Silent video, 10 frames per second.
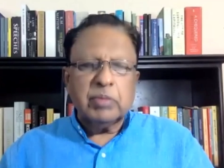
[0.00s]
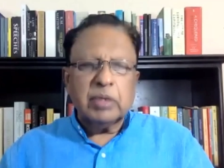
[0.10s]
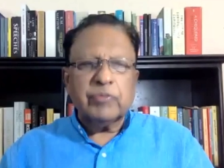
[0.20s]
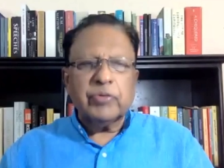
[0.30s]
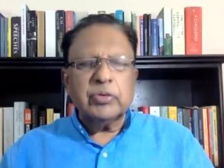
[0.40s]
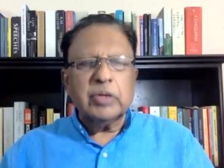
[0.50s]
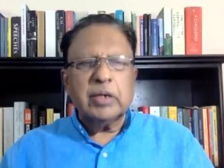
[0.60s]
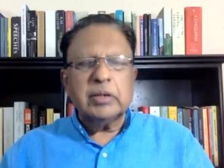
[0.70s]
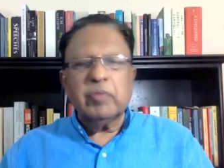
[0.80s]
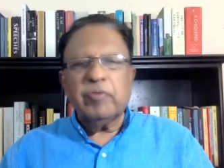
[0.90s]
But of course,
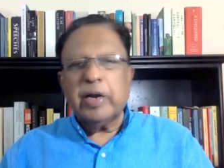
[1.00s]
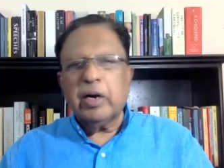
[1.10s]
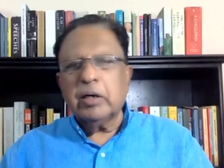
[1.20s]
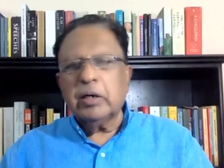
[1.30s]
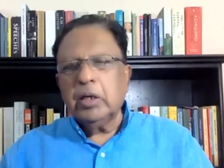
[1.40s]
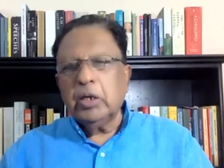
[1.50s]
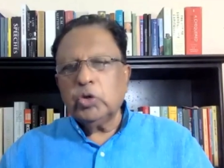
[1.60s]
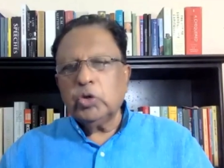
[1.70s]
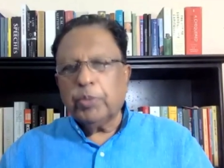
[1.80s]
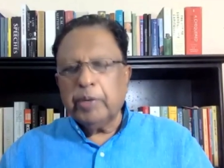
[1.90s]
there is a federal
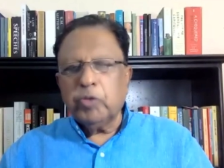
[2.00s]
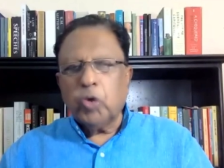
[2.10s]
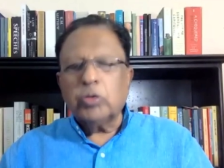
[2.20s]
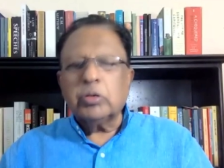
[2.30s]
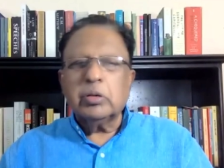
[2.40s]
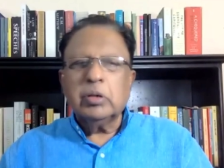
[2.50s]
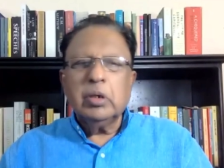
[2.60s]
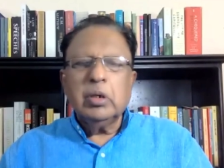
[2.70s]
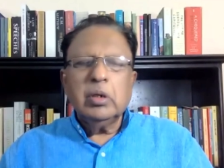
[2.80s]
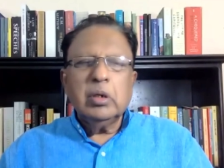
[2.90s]
Supreme Court
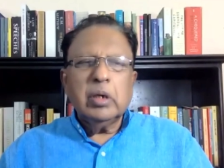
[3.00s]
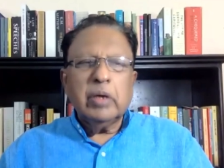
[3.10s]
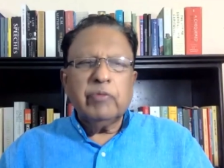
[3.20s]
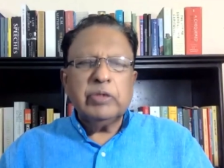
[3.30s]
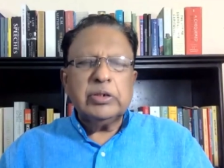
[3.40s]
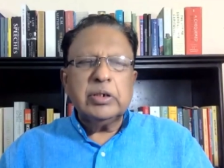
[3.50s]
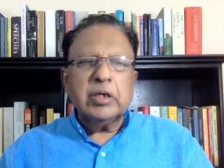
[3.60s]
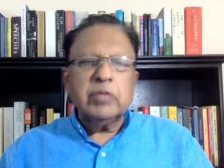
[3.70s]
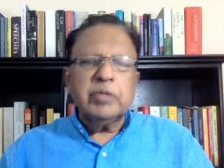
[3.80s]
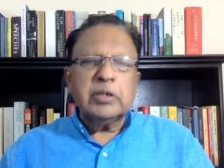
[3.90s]
uh, which
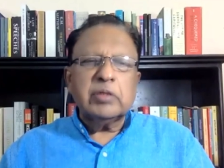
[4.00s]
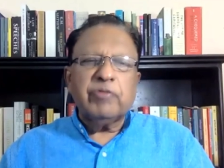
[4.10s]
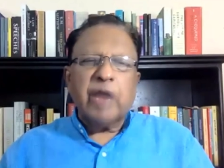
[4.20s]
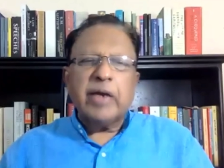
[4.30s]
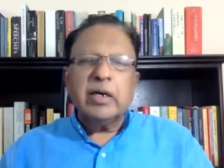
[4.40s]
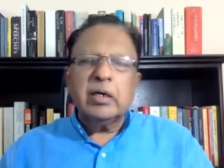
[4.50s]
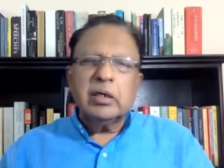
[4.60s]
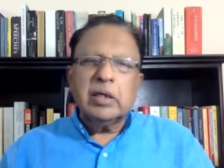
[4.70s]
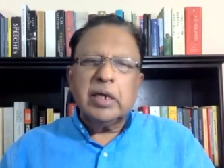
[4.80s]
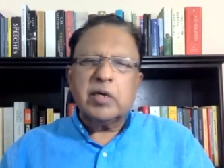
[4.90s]
determines the final
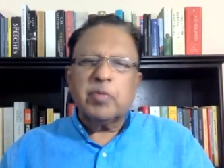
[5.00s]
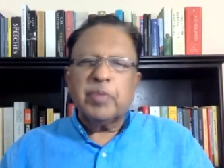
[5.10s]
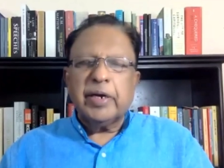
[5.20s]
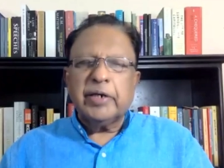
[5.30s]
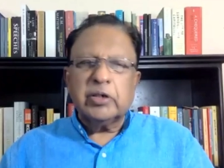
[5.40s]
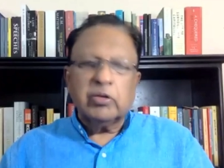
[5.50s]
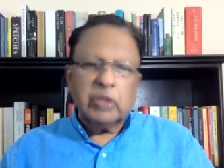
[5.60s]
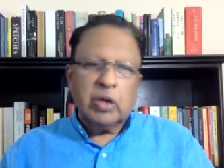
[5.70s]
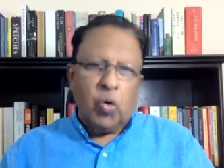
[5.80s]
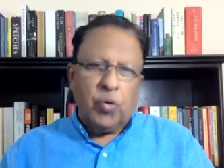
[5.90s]
interpretation of
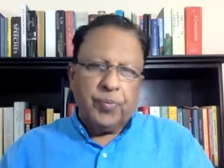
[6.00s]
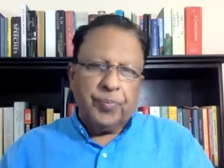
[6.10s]
the law.